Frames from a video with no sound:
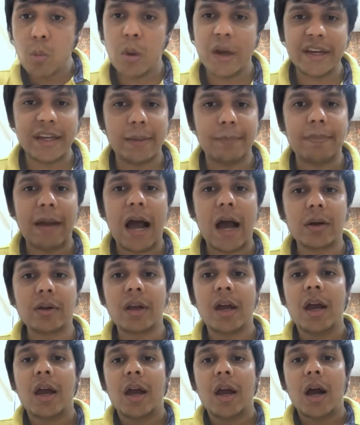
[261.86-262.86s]
worry
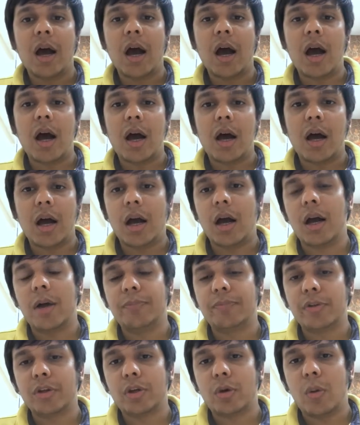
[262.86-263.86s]
about
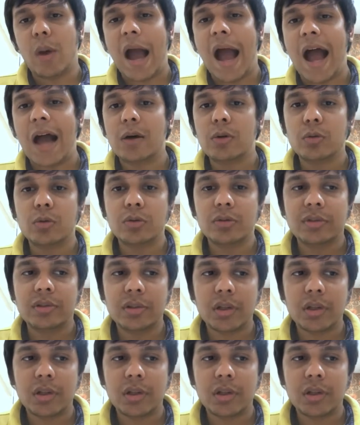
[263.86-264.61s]
how